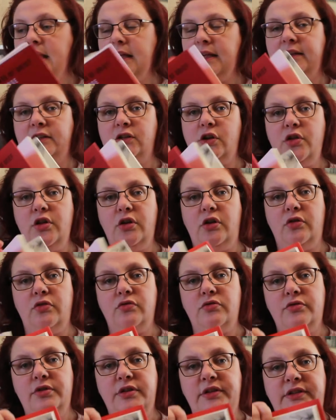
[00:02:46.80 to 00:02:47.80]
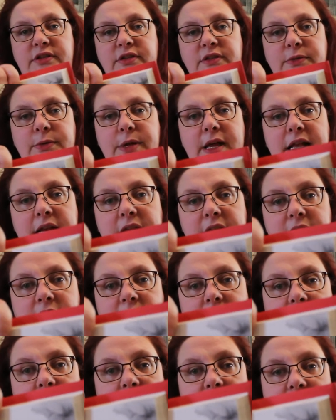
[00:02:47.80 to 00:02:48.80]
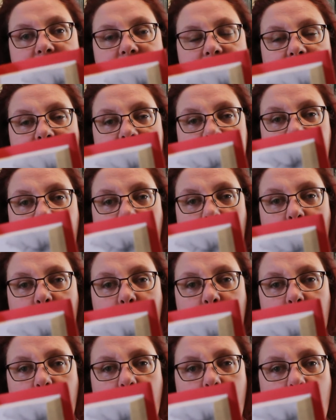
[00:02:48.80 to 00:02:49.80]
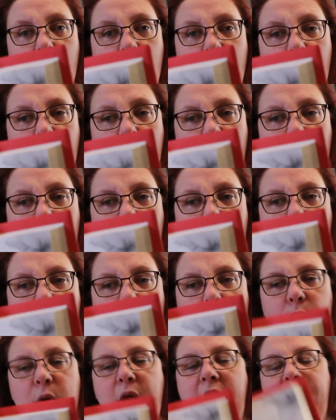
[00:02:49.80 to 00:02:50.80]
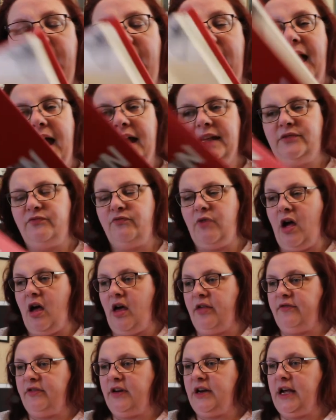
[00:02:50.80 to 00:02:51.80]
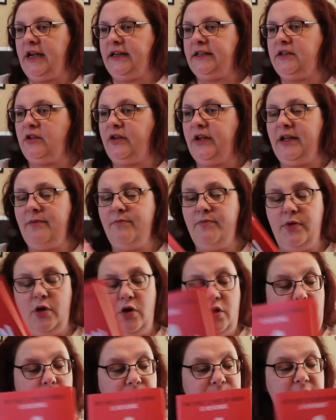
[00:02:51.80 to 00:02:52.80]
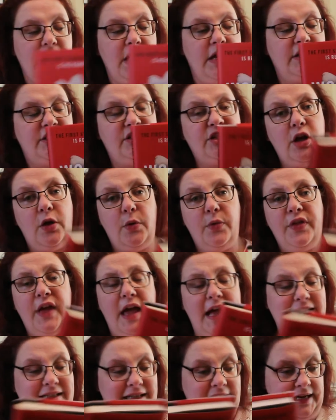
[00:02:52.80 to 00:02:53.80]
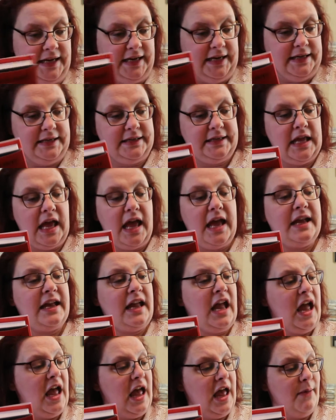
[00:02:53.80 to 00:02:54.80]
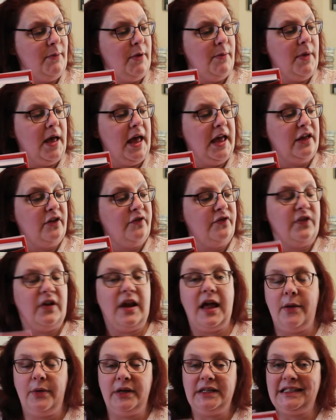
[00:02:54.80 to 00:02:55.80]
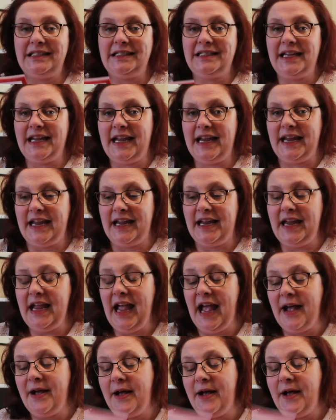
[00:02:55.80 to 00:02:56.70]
it's on the corners as well, look. Ooh, that's rather a nice looking book. So that is Chamomile Flowers Tea